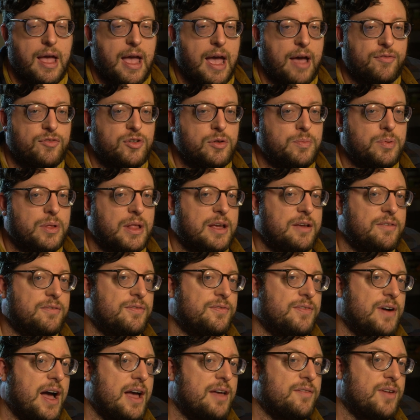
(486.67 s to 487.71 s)
After playing
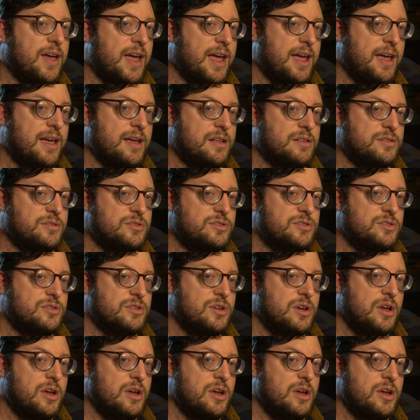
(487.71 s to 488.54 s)
5 hands,